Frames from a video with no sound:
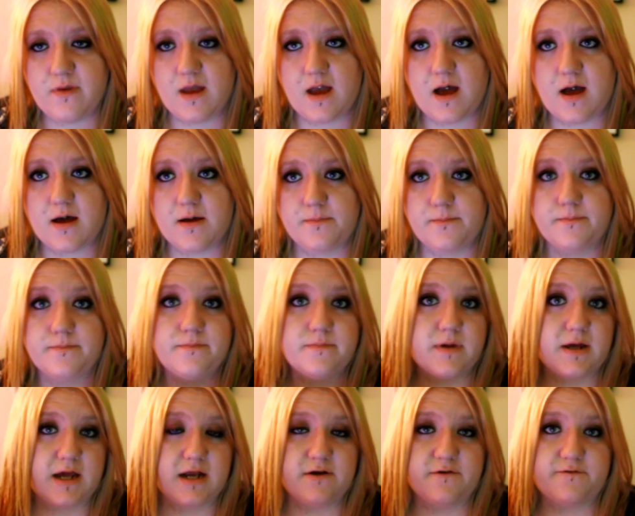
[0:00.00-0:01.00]

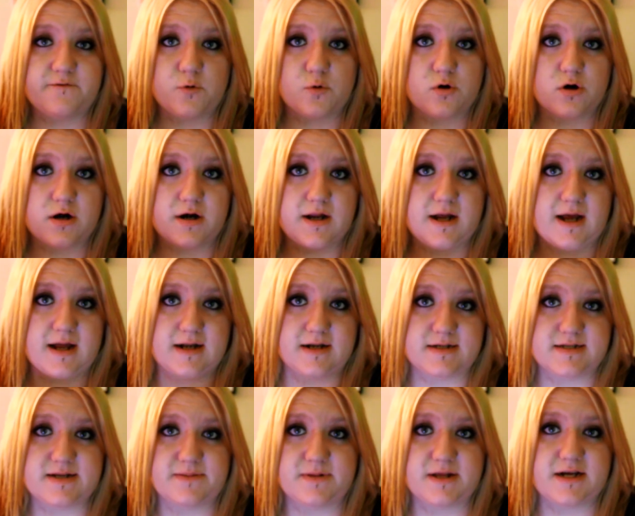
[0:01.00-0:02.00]
can afford,
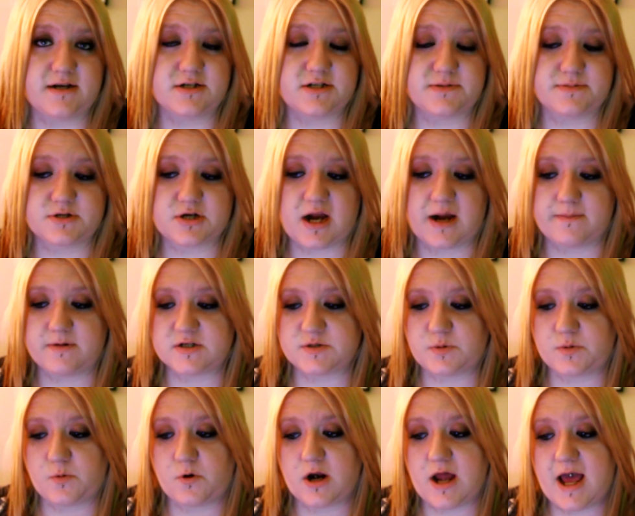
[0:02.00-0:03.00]
and something your subscribers
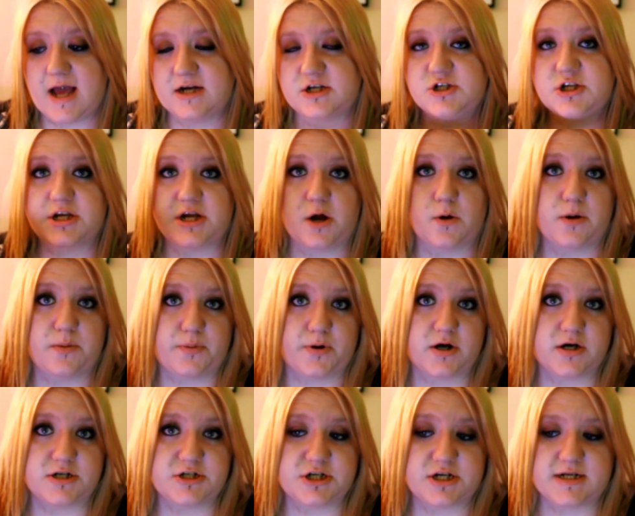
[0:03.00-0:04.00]
would want to actually go and
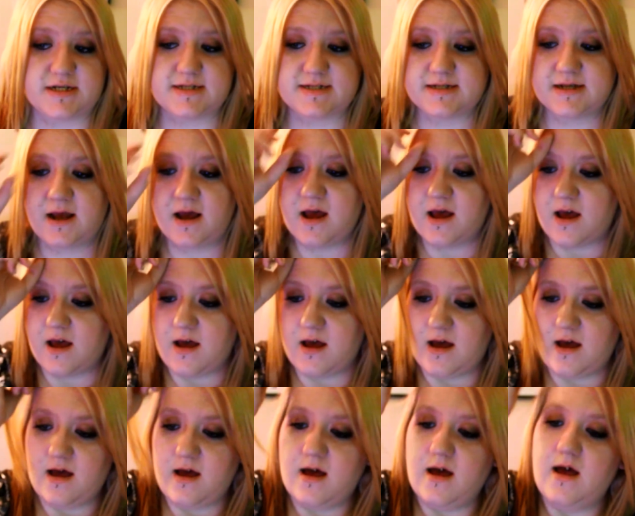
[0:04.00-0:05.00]
purchase.
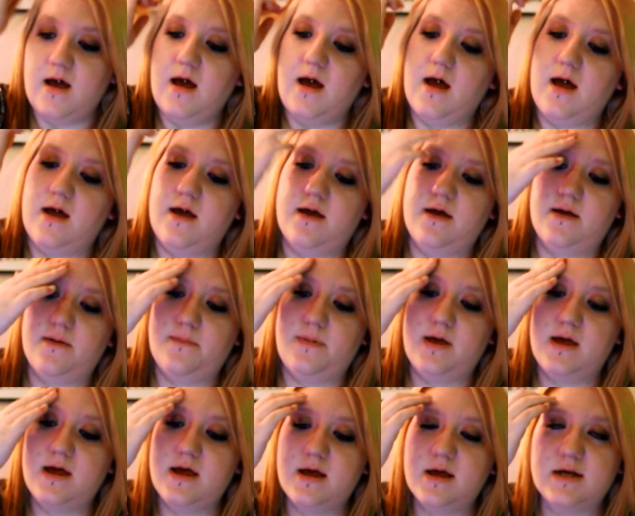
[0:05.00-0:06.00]

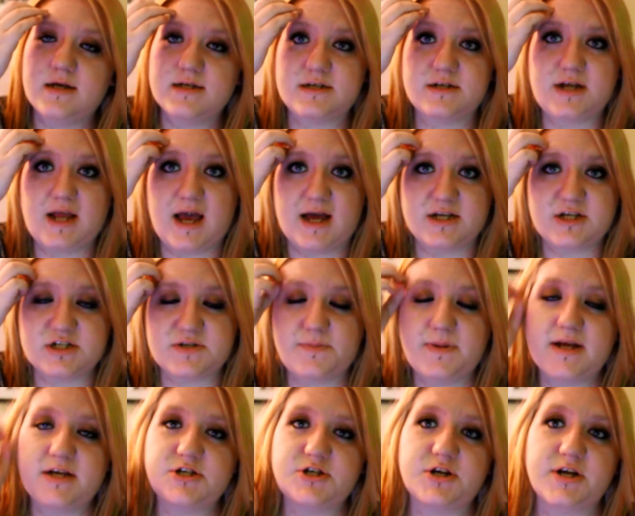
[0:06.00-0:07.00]
So yeah, just
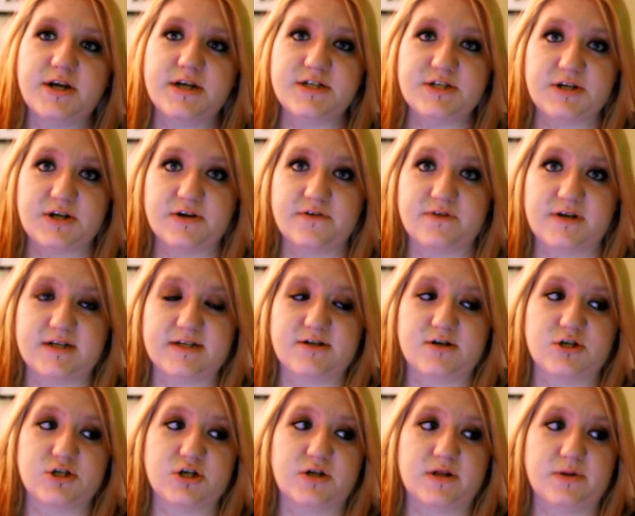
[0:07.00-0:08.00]
make sure you do your
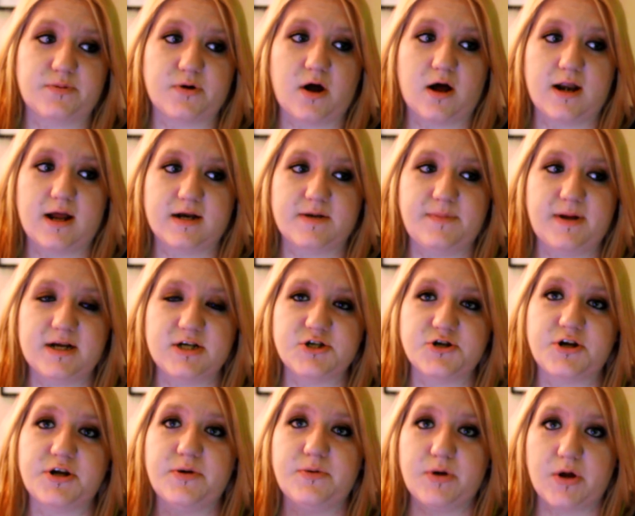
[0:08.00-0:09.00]
research on the product. Make
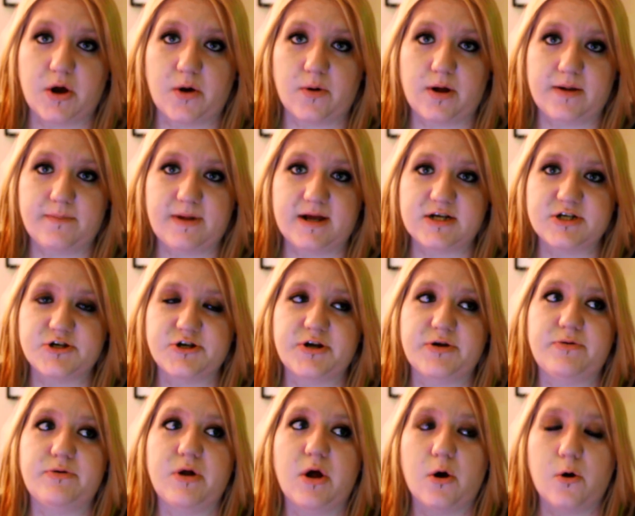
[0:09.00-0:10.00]
sure you know it. Make sure
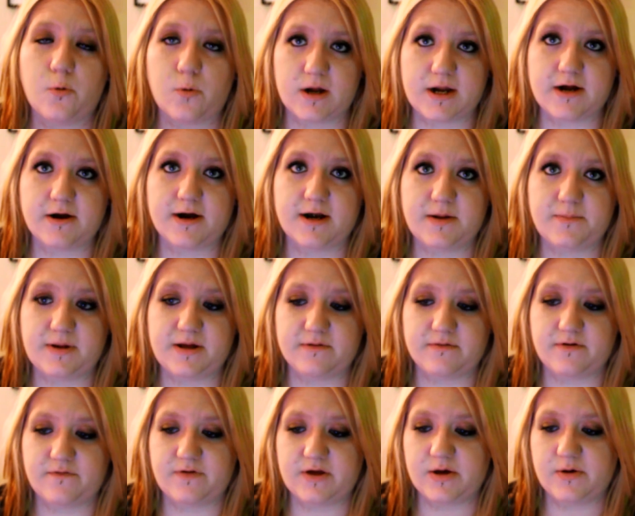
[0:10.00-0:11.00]
you know what you're going to be
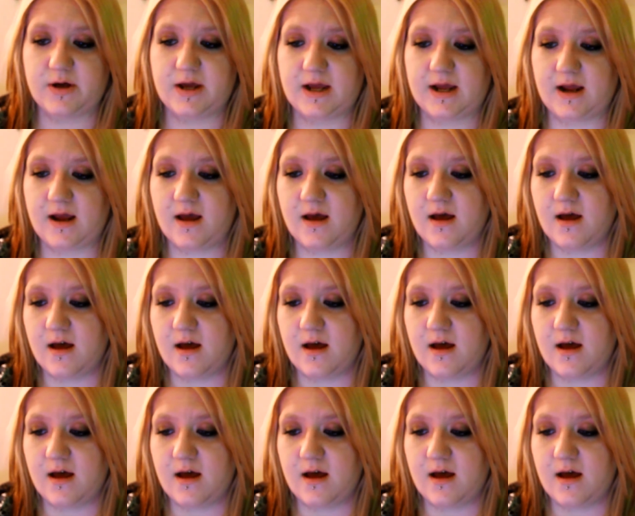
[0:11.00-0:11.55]
reviewing.